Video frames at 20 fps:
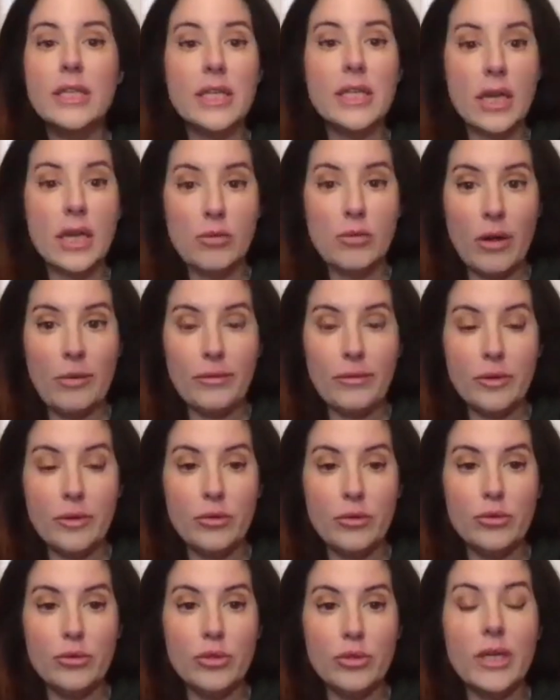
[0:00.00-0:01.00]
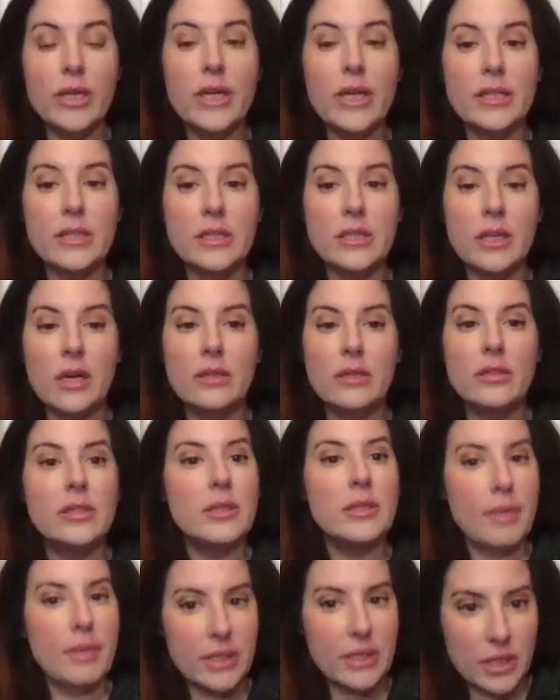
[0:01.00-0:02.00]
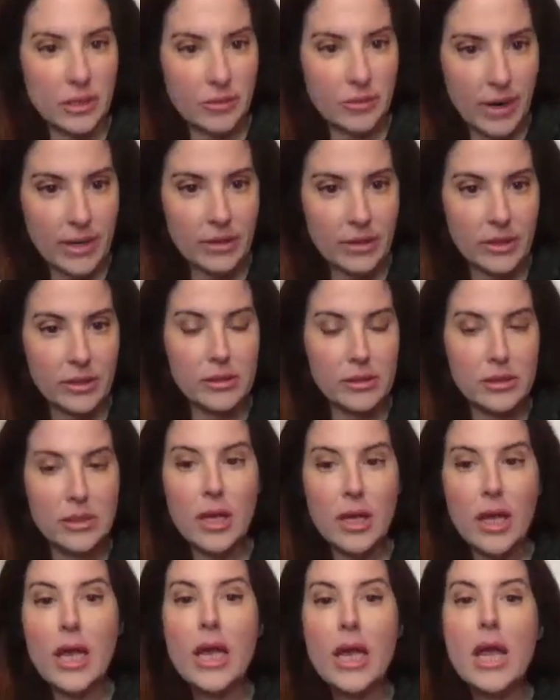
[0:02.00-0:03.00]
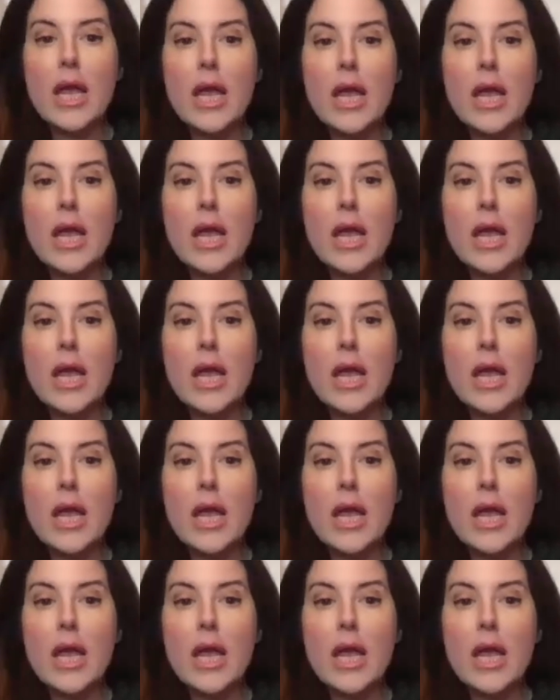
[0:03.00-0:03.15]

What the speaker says: seeking refuge against domestic violence.